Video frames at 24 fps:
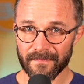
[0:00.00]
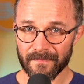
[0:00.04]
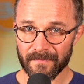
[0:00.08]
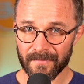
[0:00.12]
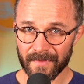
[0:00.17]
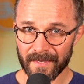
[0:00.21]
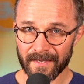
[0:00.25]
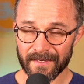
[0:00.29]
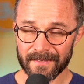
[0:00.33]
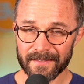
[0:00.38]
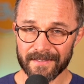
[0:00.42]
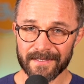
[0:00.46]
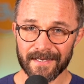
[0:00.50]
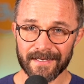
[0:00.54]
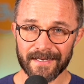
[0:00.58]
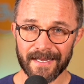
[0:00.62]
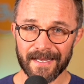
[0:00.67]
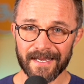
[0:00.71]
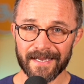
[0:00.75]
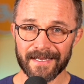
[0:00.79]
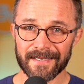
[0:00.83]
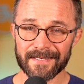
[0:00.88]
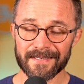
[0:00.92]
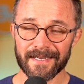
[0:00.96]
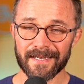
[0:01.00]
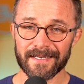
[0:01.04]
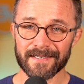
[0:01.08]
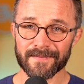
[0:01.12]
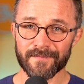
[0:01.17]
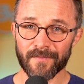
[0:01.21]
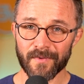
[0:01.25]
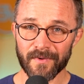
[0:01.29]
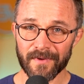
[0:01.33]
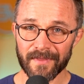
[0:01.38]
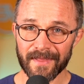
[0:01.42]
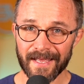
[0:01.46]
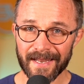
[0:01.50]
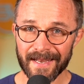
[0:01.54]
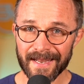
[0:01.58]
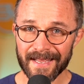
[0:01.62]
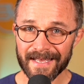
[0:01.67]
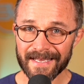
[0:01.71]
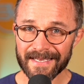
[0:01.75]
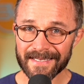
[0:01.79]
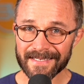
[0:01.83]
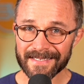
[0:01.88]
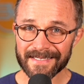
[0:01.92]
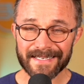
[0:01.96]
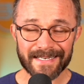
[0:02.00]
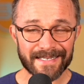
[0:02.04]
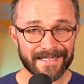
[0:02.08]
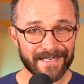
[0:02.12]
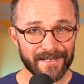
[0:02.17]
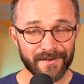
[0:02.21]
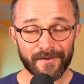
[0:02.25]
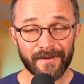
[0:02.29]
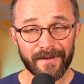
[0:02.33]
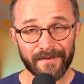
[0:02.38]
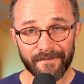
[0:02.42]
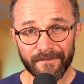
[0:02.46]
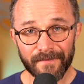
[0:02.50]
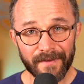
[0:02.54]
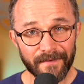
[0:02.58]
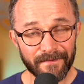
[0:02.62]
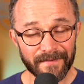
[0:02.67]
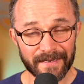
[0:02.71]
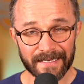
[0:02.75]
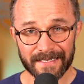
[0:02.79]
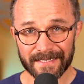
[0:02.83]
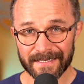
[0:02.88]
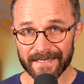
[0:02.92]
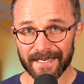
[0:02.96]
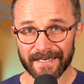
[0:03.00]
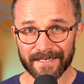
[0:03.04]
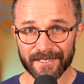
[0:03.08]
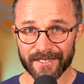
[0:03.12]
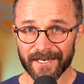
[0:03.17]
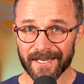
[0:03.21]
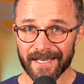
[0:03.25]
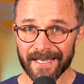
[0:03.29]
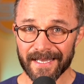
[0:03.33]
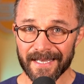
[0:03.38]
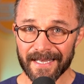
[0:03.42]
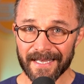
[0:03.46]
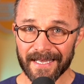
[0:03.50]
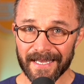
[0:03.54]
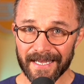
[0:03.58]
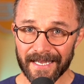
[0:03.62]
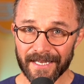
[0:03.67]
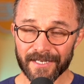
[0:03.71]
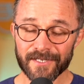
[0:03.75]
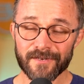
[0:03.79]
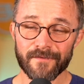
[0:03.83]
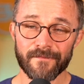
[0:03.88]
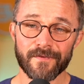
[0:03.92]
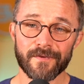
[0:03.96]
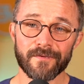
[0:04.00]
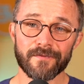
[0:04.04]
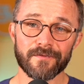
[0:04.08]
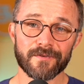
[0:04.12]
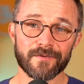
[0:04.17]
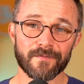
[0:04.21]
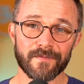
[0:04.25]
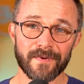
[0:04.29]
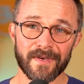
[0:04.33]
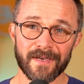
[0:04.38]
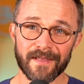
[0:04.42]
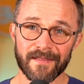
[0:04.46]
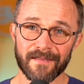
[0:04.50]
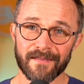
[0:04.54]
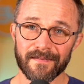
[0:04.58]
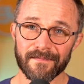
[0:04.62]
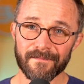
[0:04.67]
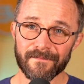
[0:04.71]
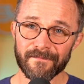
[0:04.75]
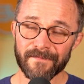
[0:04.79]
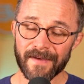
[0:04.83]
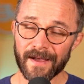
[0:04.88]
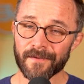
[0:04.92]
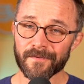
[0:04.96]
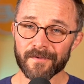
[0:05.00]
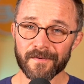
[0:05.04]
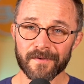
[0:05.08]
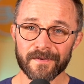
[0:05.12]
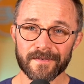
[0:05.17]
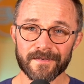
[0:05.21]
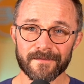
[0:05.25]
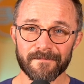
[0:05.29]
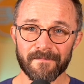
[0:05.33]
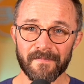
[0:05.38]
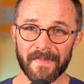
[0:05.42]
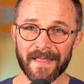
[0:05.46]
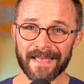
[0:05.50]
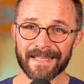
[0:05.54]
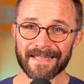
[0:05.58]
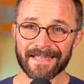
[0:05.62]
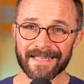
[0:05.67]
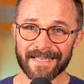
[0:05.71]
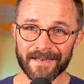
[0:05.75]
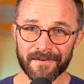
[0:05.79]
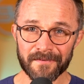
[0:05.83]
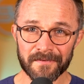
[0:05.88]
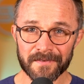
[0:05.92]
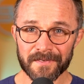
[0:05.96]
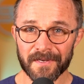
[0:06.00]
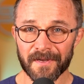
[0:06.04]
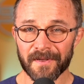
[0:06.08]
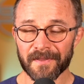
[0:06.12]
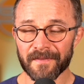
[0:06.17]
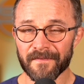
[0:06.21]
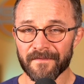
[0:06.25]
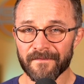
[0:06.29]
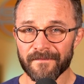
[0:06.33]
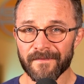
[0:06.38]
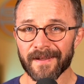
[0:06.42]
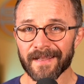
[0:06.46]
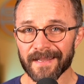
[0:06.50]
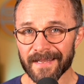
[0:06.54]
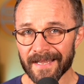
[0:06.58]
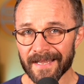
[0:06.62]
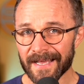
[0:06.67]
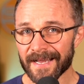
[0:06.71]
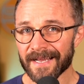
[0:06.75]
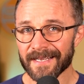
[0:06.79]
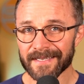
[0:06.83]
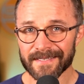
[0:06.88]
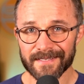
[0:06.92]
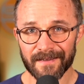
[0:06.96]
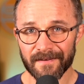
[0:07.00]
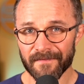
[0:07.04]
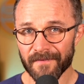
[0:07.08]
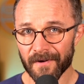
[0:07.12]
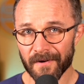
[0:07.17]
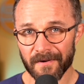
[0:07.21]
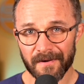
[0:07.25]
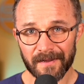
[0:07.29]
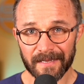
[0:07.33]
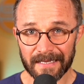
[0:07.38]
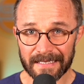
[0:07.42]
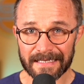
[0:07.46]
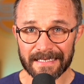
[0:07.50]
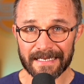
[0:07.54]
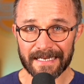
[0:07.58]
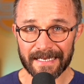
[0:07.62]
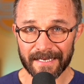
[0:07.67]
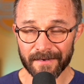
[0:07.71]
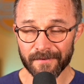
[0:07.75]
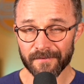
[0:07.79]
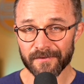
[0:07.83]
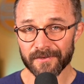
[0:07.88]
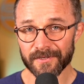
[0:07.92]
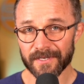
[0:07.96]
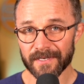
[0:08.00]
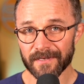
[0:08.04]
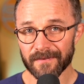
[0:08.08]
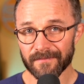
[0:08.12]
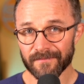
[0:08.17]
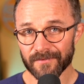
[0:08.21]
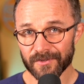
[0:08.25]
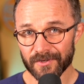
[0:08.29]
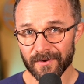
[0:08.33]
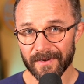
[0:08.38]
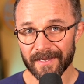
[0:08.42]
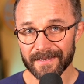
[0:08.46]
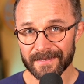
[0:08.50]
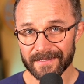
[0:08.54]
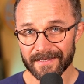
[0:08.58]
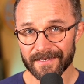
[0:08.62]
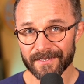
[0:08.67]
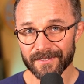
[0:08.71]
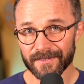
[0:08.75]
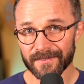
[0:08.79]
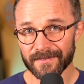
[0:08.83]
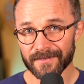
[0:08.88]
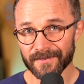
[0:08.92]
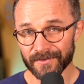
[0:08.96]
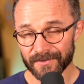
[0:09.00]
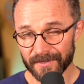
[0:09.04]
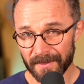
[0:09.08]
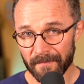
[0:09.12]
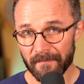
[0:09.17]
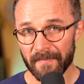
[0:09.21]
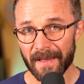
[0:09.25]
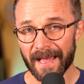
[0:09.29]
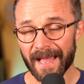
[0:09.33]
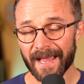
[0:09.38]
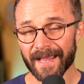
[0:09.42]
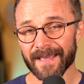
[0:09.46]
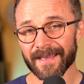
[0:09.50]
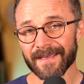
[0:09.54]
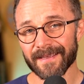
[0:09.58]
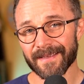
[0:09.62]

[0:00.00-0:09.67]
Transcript: because SunCast has more than 650 such interviews with founders and leaders on the front lines of our clean energy transition. So sit back,